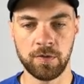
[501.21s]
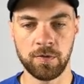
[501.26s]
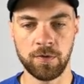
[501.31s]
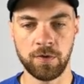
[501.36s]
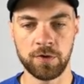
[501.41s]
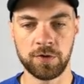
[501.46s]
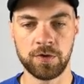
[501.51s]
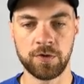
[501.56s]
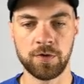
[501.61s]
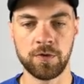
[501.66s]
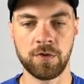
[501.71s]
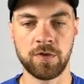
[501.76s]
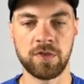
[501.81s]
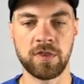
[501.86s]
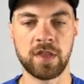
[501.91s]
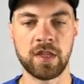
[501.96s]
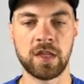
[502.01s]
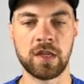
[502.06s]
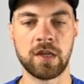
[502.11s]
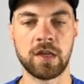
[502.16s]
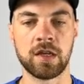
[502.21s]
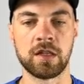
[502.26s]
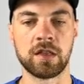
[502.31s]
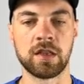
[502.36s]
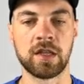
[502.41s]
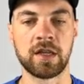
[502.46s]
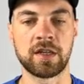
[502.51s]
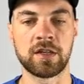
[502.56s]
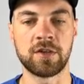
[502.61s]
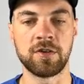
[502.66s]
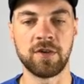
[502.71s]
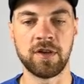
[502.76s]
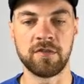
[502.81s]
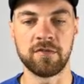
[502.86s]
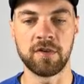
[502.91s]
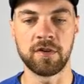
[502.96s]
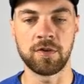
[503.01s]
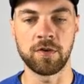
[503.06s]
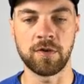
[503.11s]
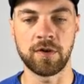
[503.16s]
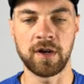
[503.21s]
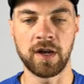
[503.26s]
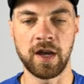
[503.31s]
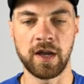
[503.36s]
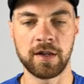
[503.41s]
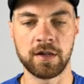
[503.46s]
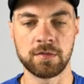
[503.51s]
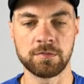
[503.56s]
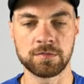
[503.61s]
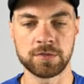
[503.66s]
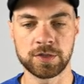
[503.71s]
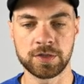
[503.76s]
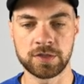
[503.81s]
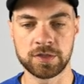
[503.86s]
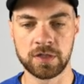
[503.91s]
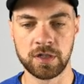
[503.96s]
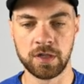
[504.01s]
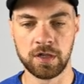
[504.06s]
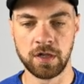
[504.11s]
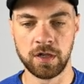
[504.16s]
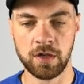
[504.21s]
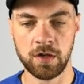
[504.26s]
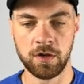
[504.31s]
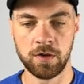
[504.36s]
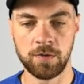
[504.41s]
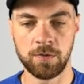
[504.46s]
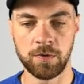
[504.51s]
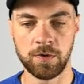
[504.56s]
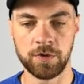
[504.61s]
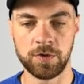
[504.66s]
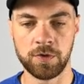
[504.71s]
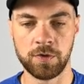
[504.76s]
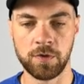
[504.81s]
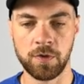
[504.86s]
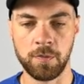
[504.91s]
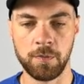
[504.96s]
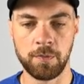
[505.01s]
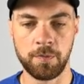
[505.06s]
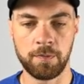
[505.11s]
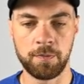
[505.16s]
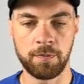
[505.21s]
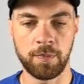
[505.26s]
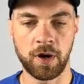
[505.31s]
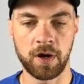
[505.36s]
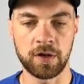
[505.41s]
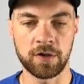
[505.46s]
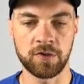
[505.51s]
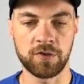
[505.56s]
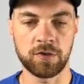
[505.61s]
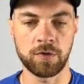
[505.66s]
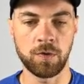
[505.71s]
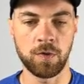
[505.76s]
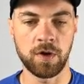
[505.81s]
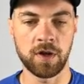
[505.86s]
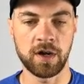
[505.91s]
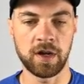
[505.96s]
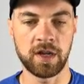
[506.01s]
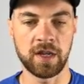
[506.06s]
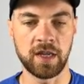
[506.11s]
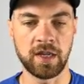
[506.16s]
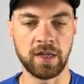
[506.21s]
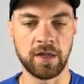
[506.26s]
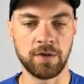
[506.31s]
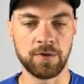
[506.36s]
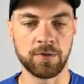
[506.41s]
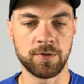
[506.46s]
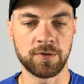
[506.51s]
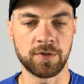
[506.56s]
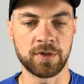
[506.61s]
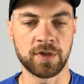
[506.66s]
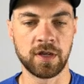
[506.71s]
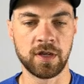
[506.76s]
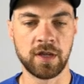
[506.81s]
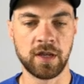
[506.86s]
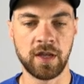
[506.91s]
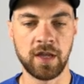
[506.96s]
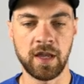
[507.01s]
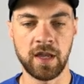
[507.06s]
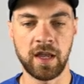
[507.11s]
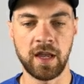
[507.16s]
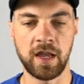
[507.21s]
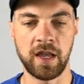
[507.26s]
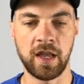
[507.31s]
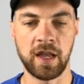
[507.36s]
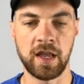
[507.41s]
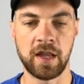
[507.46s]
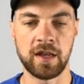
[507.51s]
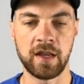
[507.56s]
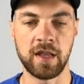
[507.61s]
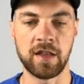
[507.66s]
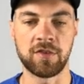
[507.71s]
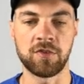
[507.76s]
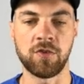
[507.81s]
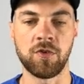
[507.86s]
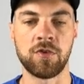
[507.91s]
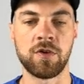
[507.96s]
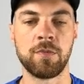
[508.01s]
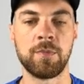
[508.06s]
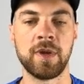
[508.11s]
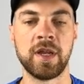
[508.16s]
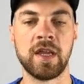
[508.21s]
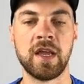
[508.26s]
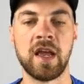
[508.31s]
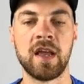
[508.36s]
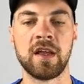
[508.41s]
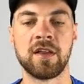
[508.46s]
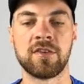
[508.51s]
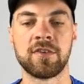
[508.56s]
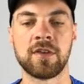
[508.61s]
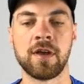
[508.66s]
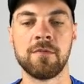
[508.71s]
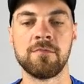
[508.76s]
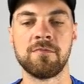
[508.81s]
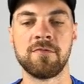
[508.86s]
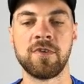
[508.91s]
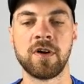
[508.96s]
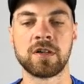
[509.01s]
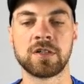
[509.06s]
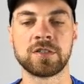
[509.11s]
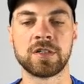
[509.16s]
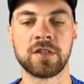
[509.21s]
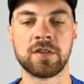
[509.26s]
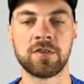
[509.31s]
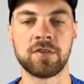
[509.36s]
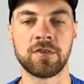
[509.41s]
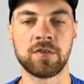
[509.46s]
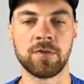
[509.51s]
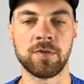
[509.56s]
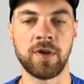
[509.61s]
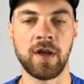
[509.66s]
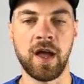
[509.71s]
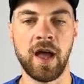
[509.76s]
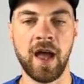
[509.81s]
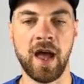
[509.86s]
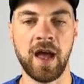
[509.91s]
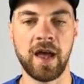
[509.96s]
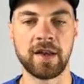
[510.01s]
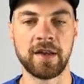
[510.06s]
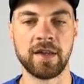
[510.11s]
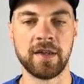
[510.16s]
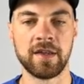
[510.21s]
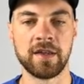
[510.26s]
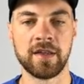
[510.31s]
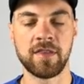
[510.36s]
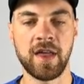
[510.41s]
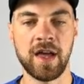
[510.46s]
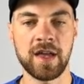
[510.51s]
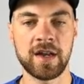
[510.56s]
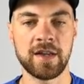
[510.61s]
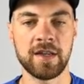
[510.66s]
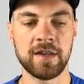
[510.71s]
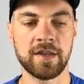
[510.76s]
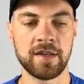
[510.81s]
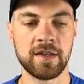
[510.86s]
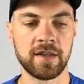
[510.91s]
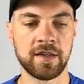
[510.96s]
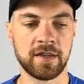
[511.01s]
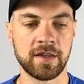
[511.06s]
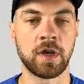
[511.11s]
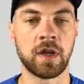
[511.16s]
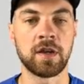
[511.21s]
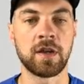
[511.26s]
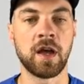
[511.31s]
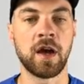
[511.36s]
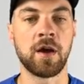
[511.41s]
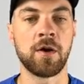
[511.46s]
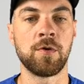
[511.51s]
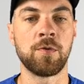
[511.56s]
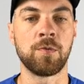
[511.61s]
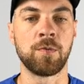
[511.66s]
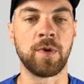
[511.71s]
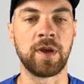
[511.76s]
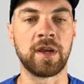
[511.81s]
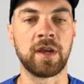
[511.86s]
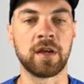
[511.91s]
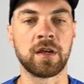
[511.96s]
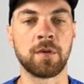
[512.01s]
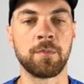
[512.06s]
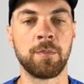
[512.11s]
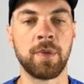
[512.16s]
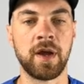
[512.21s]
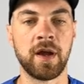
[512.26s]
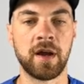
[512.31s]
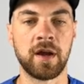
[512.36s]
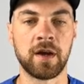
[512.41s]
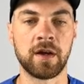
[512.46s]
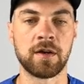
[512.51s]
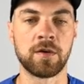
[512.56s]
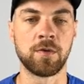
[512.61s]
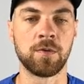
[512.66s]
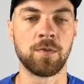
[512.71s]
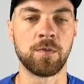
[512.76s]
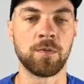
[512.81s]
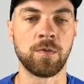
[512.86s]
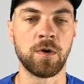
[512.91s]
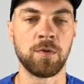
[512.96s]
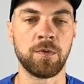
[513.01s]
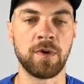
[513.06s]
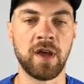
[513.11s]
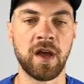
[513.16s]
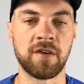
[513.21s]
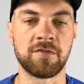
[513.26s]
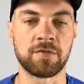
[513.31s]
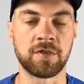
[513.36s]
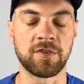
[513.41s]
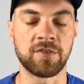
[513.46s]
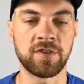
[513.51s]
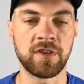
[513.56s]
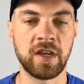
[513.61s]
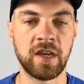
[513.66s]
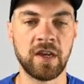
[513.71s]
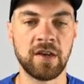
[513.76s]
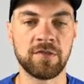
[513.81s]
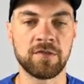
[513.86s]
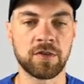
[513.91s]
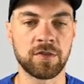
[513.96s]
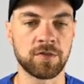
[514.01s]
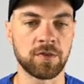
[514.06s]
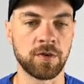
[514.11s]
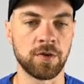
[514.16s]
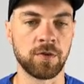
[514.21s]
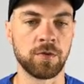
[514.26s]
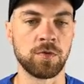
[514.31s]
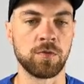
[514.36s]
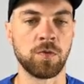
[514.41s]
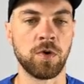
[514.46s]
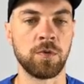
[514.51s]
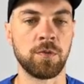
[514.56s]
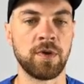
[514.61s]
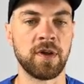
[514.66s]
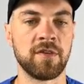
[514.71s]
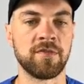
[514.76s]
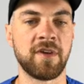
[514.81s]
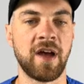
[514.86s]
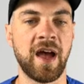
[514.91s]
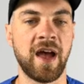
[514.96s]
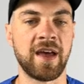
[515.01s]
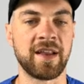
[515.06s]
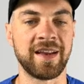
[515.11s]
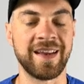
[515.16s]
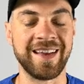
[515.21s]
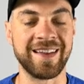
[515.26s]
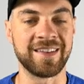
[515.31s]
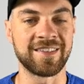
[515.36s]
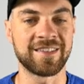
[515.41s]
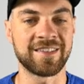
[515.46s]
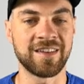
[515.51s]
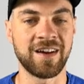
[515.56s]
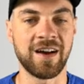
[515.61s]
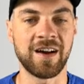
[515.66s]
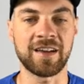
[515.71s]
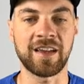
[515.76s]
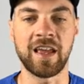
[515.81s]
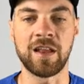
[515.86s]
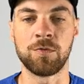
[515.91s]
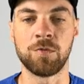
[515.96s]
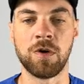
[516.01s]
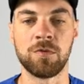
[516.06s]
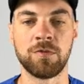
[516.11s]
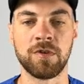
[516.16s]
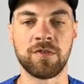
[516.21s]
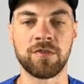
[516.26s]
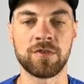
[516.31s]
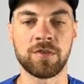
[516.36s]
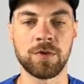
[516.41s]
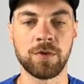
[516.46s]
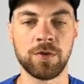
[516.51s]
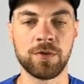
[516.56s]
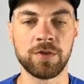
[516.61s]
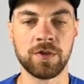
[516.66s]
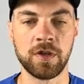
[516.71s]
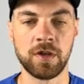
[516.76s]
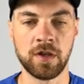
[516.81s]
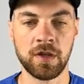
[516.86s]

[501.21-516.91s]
We'll do the link to inventory items. We'll do parts quantity used, and it's going to be a sum function. So we'll add that in and now we can compare what we have received, so what we have had in stock and what we've sold.